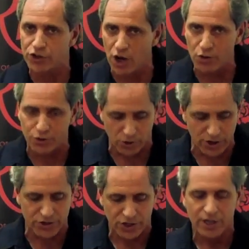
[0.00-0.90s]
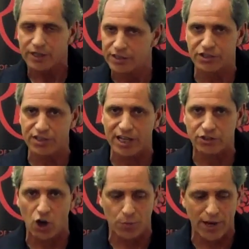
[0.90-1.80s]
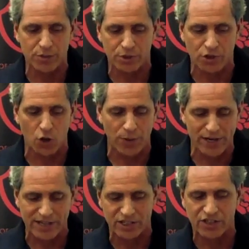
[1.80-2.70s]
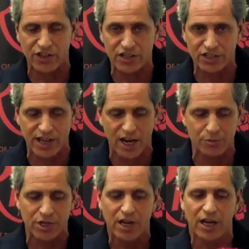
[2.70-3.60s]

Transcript: no thorns, this is not Topaz, but Topaz has thick stems.